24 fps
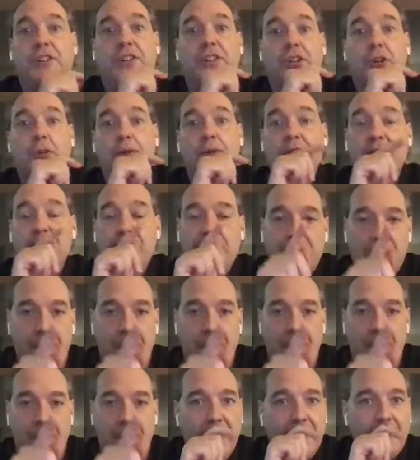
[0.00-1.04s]
to do. It's
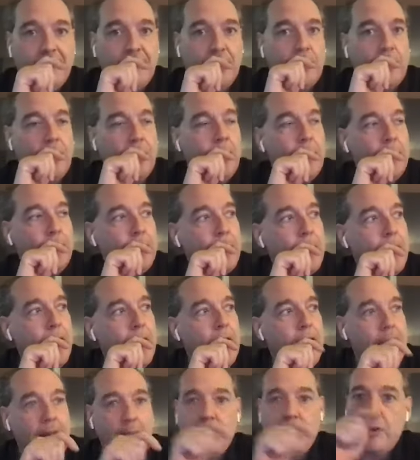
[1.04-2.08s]
very technical.
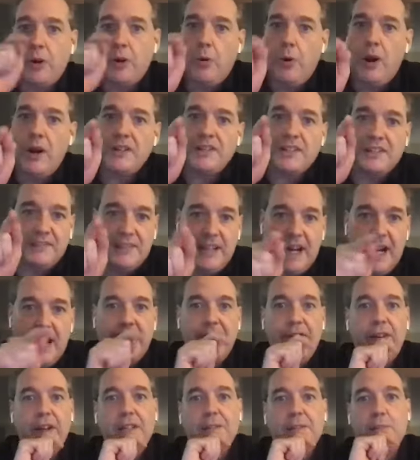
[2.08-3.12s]
It requires a lot
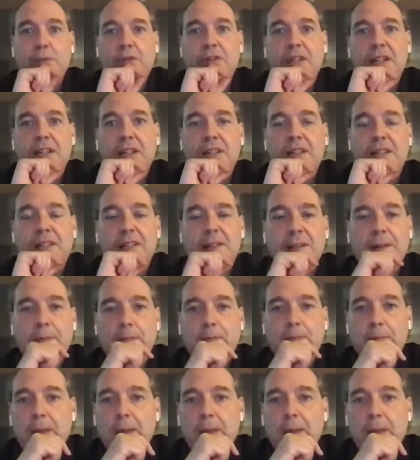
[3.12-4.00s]
of expertise.